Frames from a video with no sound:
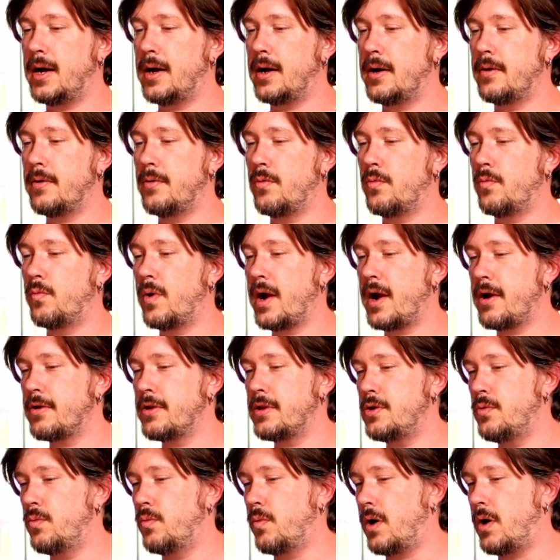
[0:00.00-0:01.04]
where
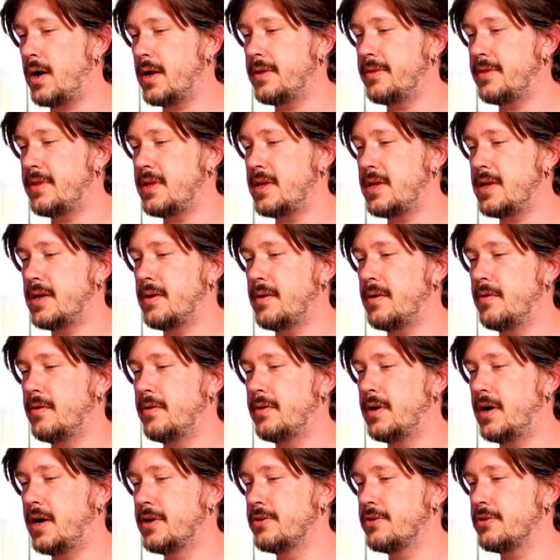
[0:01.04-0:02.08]
you want the
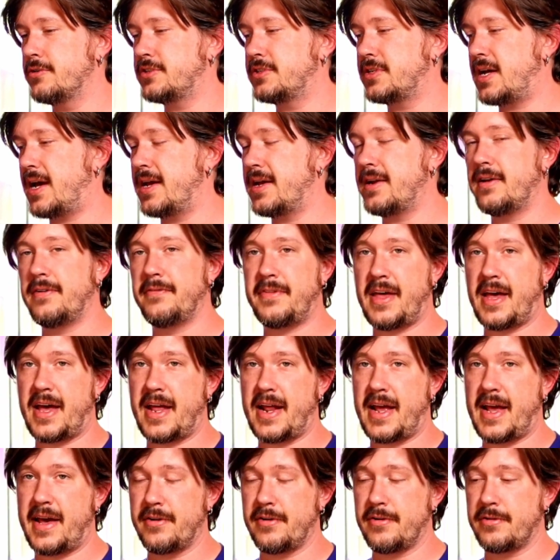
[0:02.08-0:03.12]
underside of that
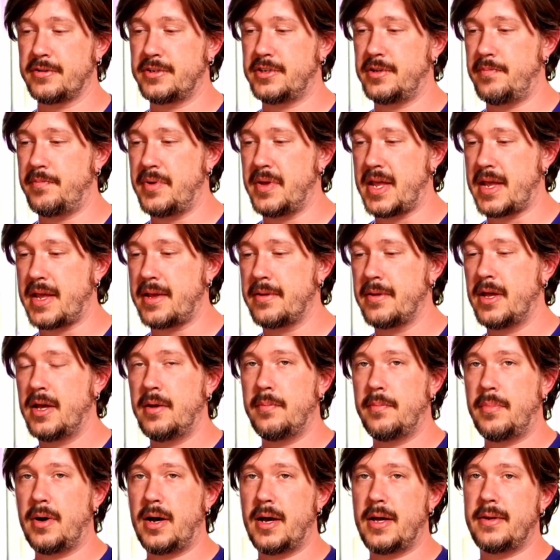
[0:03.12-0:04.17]
header to be.
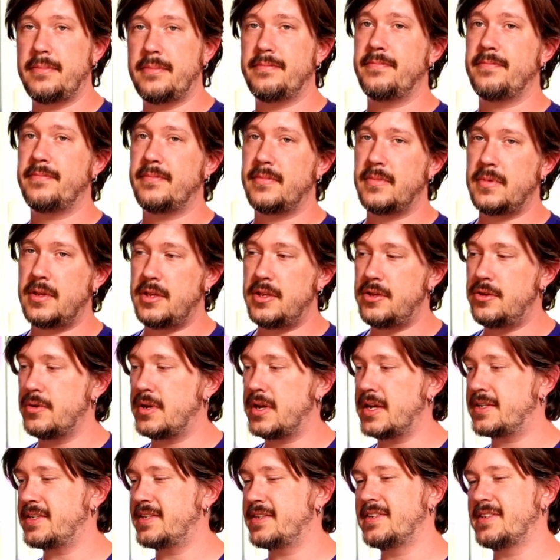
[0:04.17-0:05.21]
But you
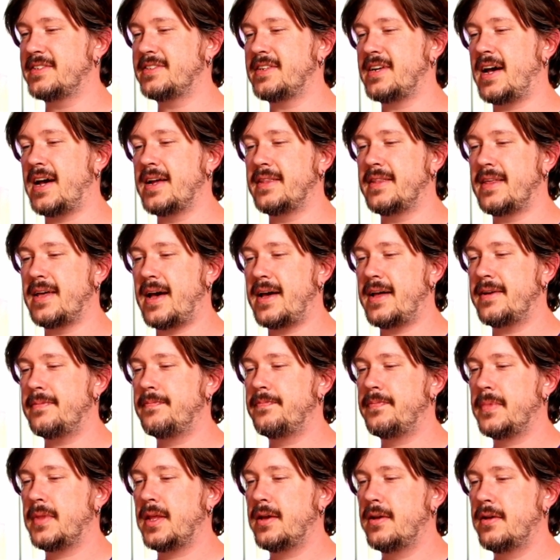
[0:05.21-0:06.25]
get to decide that.
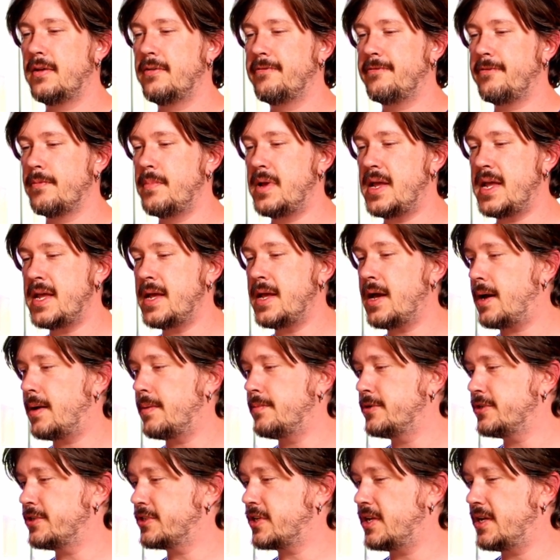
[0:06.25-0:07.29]
For me,
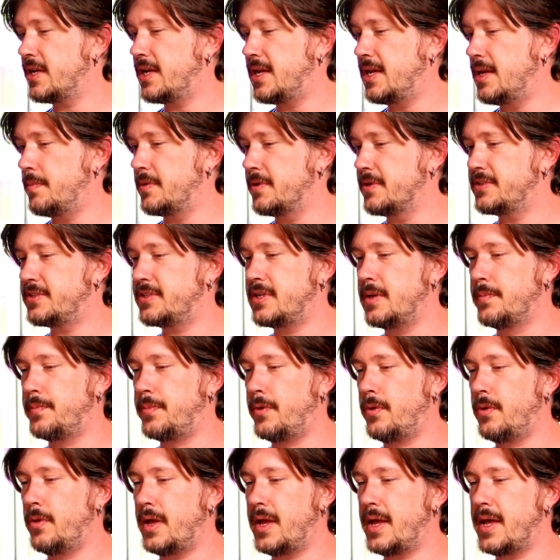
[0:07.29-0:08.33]
I'm just going to keep it
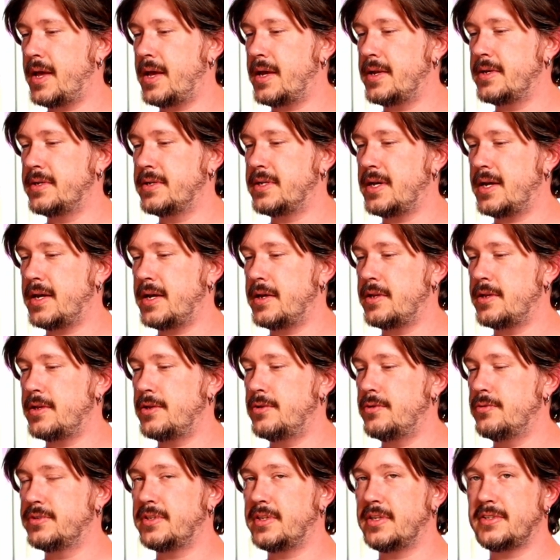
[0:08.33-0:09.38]
simple and
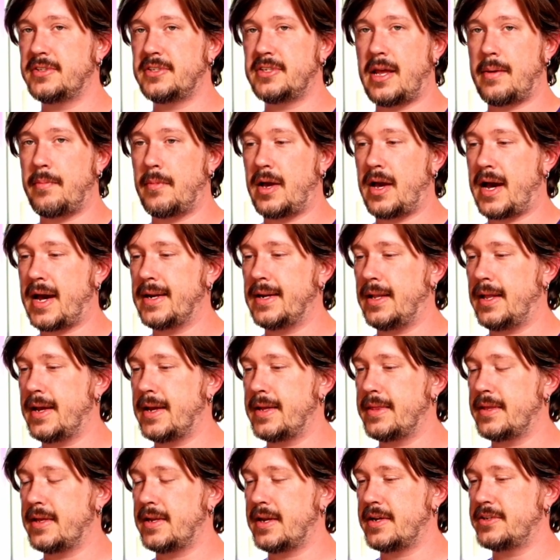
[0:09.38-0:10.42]
use the same
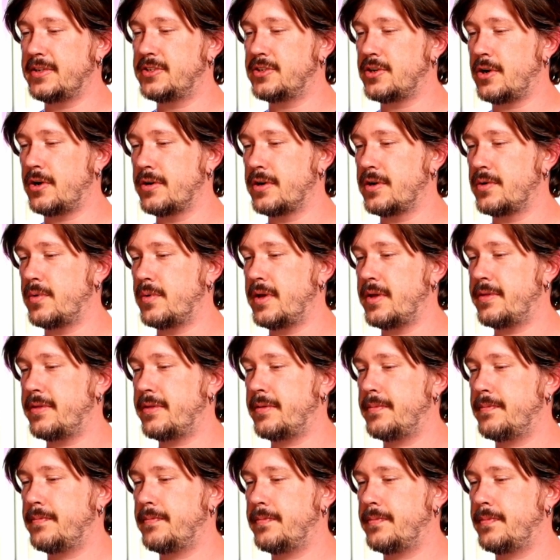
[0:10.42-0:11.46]
guideline that I started with.
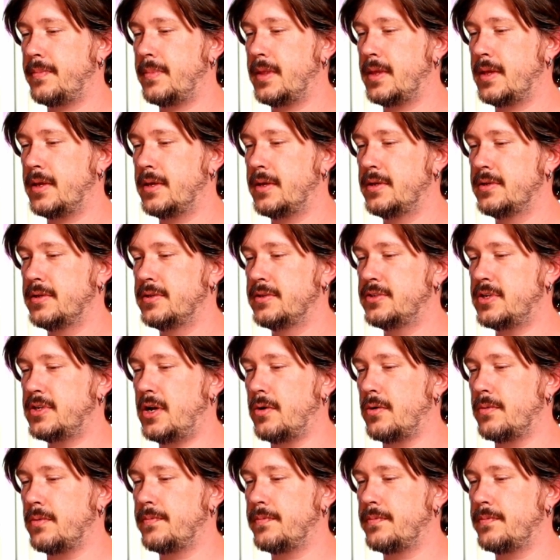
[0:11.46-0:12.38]
So